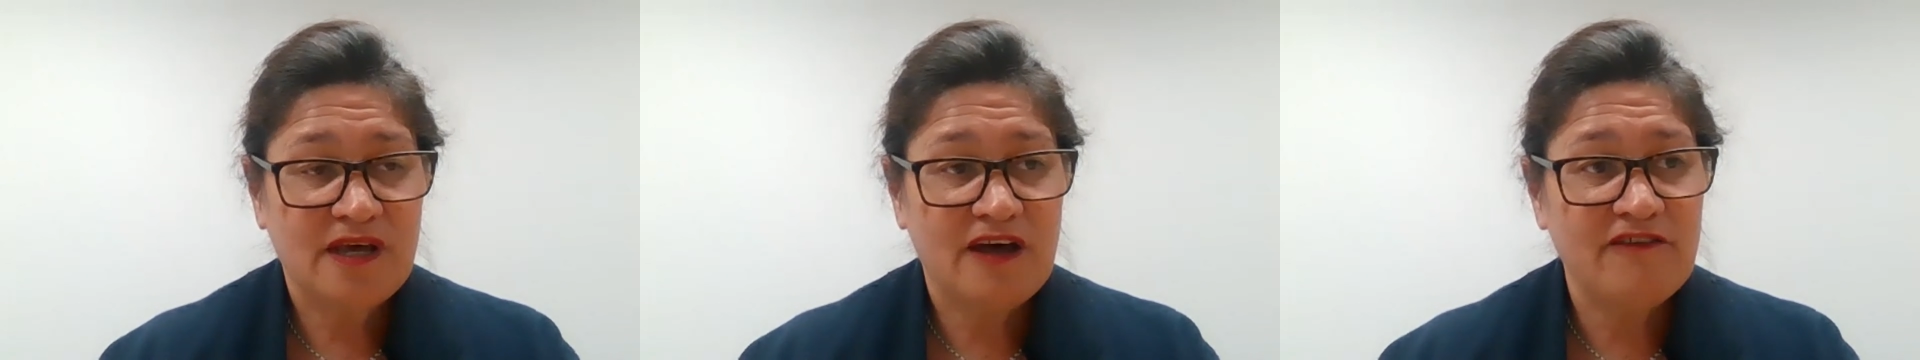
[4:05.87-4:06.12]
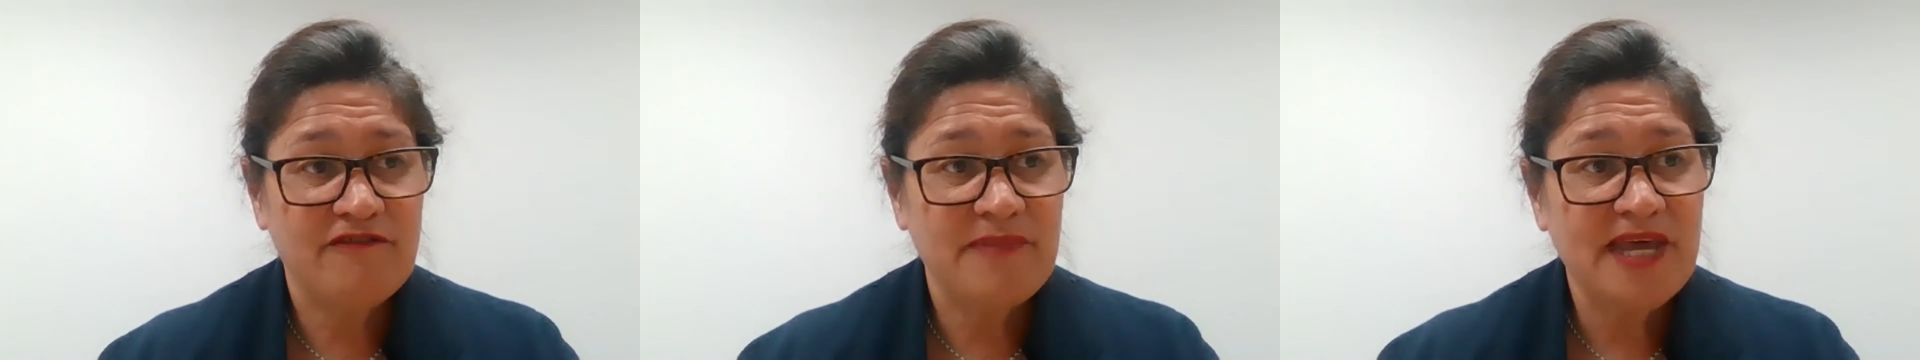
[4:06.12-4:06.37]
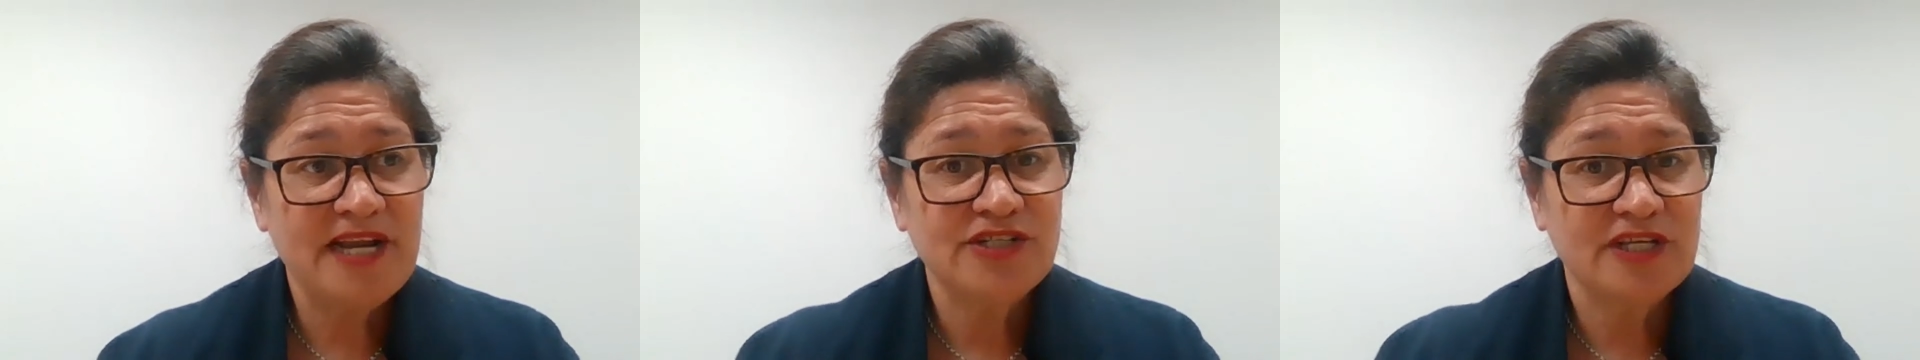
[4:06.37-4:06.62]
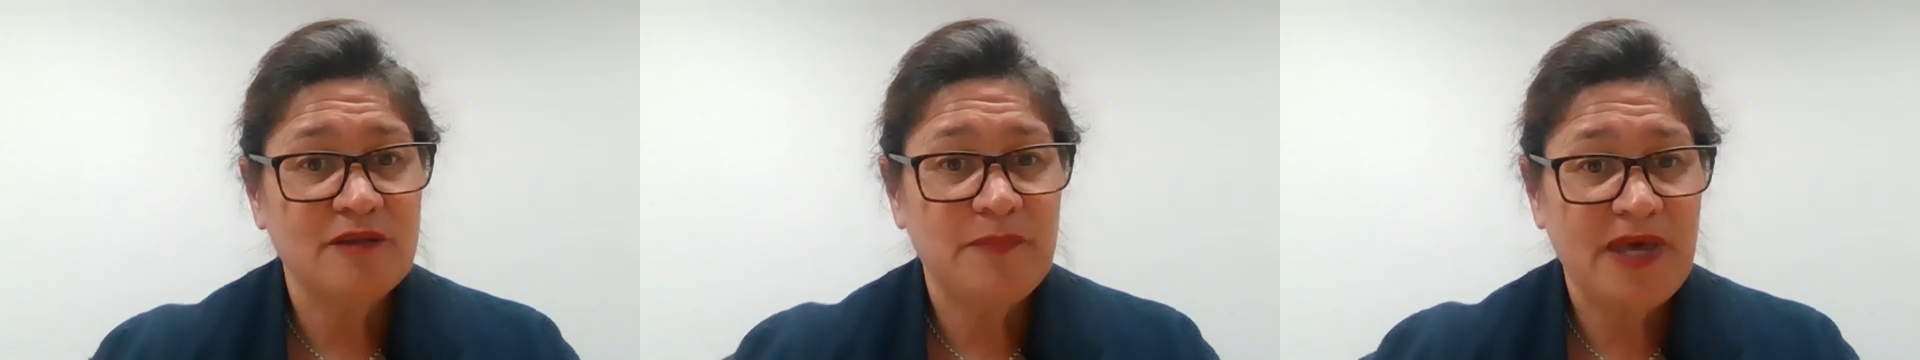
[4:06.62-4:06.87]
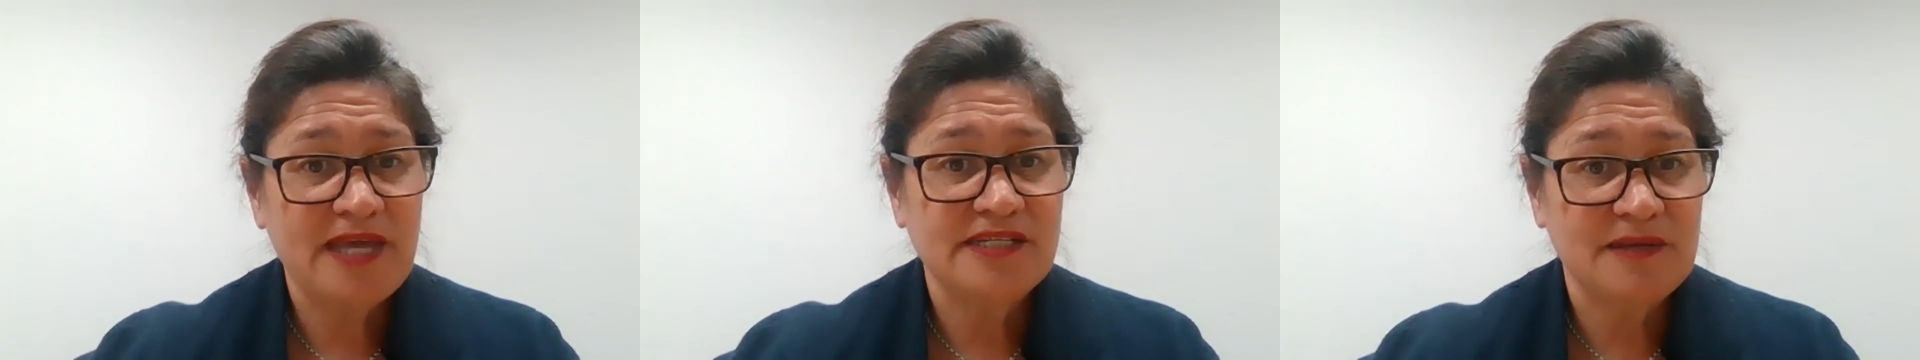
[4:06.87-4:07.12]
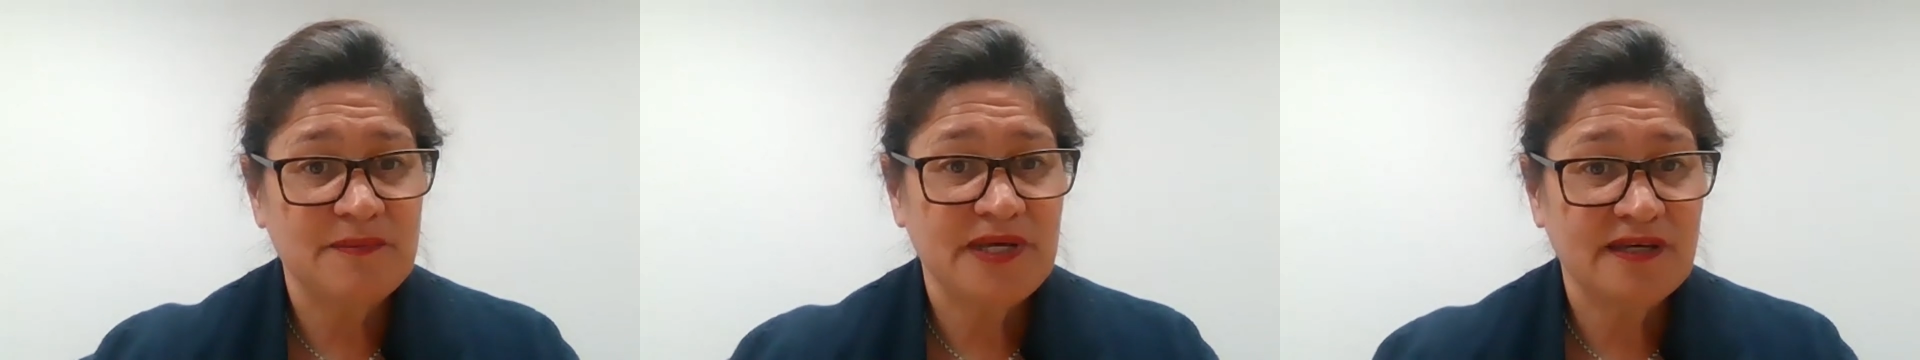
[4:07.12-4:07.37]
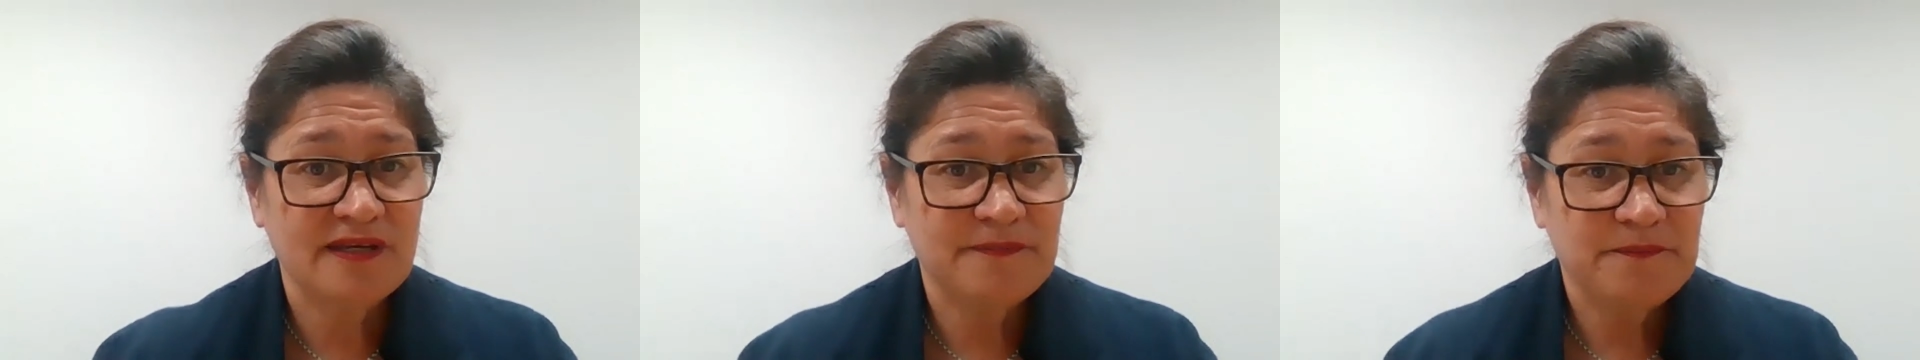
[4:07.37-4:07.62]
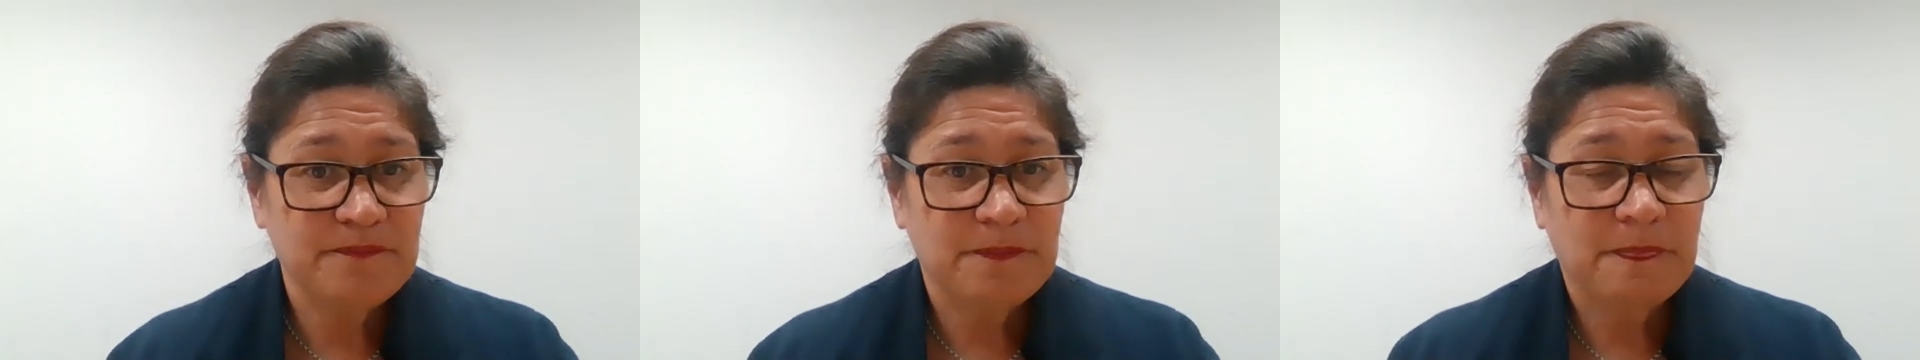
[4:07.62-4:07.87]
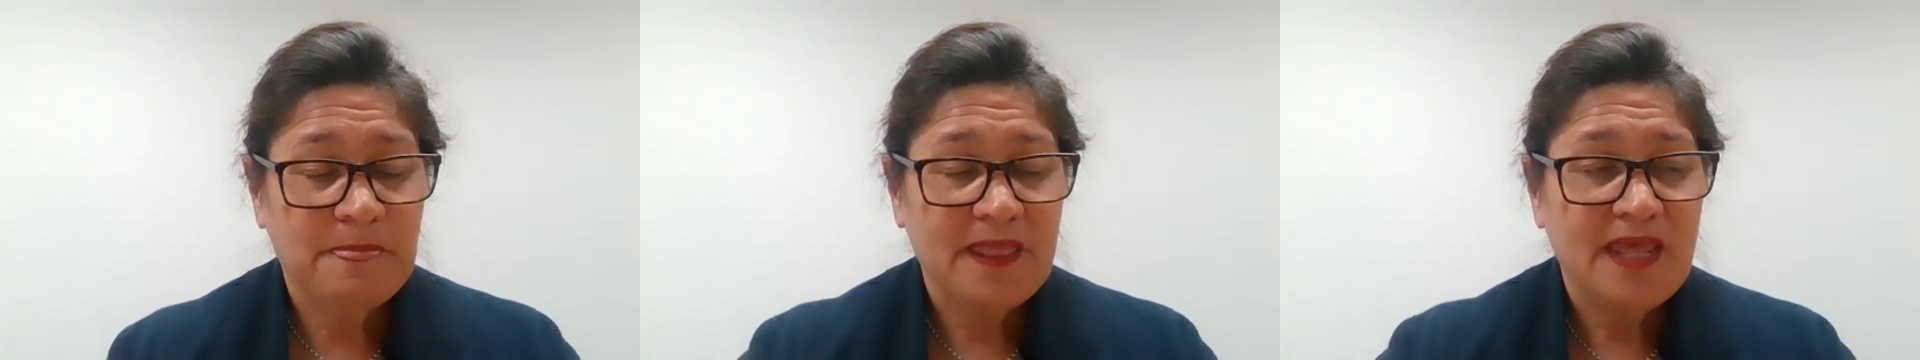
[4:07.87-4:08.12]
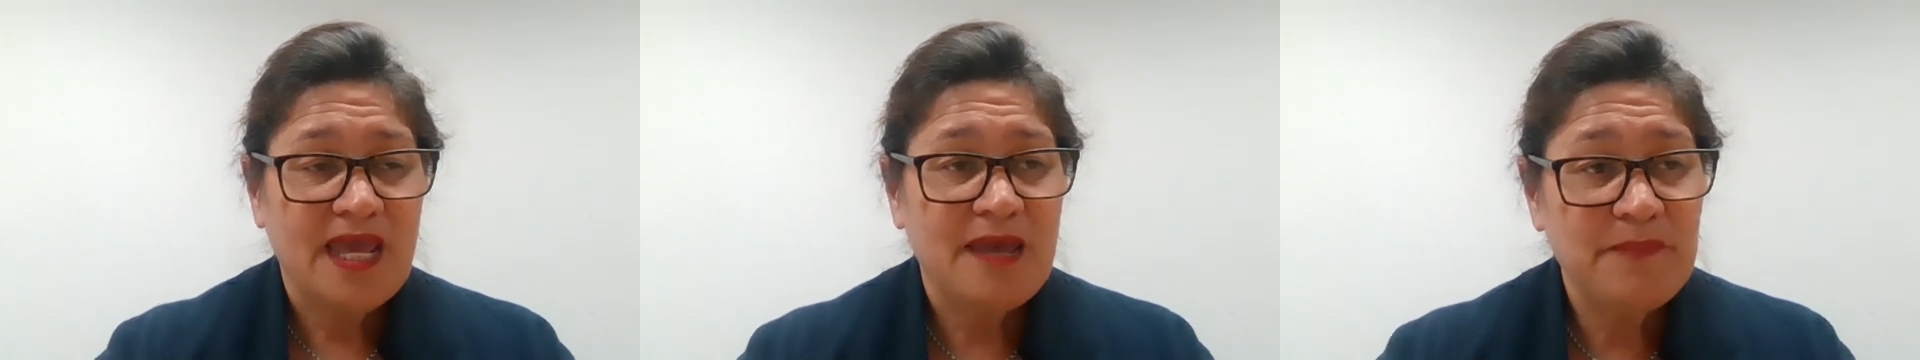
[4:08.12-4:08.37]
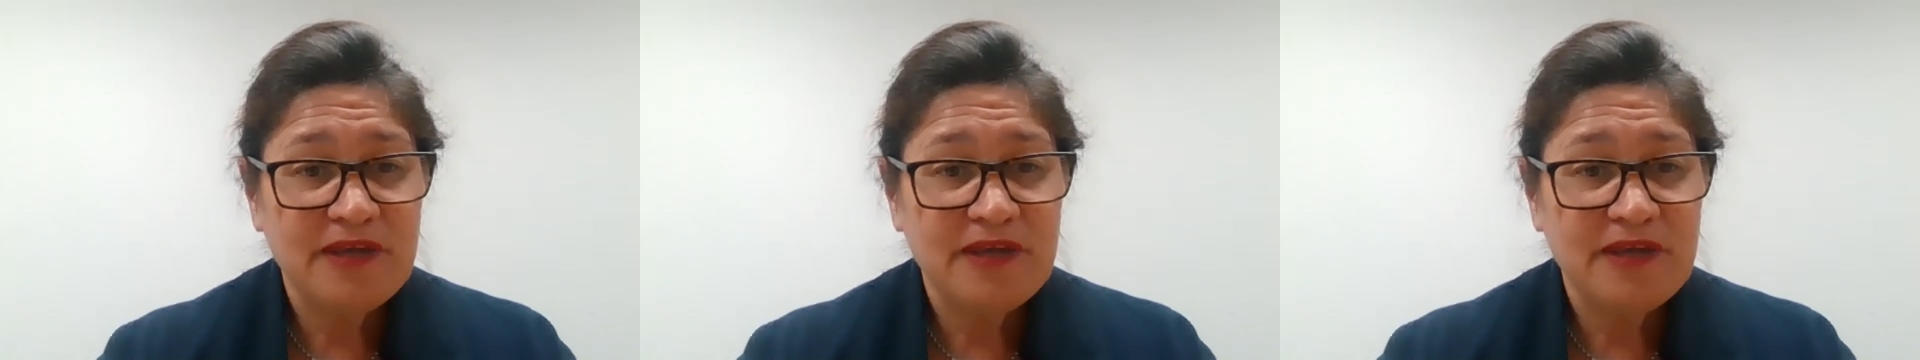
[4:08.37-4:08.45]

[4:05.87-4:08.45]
of managing the pandemic and